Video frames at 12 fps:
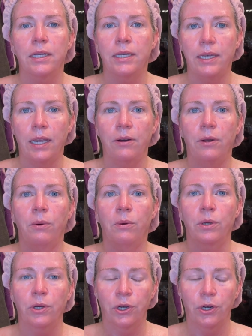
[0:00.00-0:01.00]

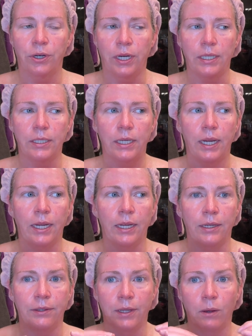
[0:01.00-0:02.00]
nanocurrent
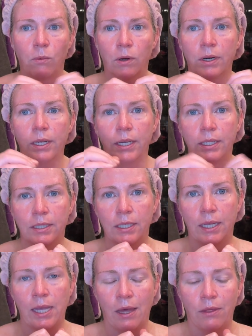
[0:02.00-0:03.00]
and they work
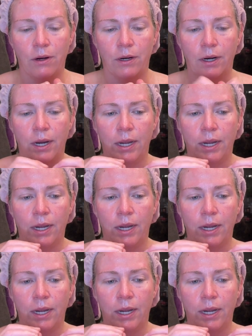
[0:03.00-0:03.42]
together.